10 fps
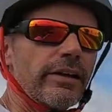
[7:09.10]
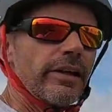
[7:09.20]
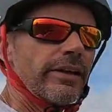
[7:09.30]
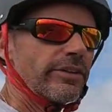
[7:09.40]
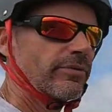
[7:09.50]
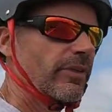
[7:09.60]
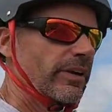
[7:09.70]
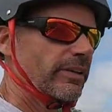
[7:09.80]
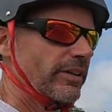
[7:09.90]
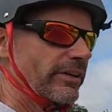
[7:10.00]
And it's
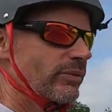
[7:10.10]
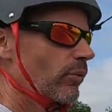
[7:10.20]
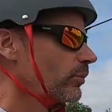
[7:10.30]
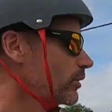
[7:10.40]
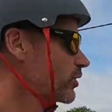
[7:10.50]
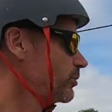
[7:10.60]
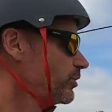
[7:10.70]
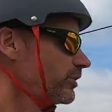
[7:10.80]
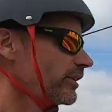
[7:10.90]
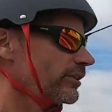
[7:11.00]
funny, in the one wheel
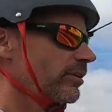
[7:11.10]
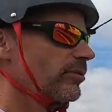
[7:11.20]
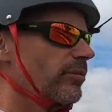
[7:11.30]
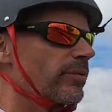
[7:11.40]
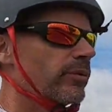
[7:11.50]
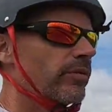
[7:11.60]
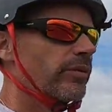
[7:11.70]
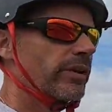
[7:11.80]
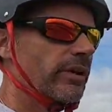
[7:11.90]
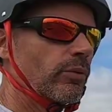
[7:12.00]
community, I'm a member of
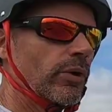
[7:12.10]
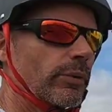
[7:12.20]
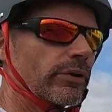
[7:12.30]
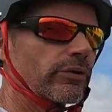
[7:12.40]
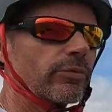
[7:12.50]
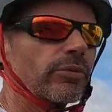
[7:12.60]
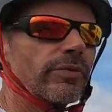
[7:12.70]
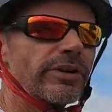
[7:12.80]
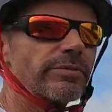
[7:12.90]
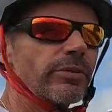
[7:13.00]
the uh, one wheel group on
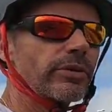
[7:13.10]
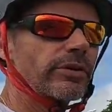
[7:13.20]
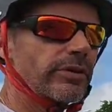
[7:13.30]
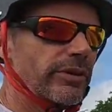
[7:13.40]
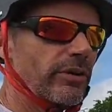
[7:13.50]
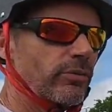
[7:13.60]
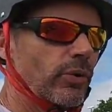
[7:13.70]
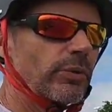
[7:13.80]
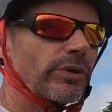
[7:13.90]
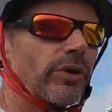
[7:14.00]
Facebook, the
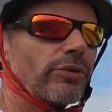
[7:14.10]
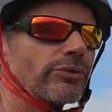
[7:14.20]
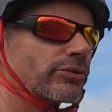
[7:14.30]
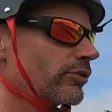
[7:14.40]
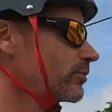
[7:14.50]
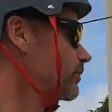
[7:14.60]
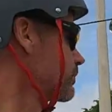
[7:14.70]
one wheel owners group.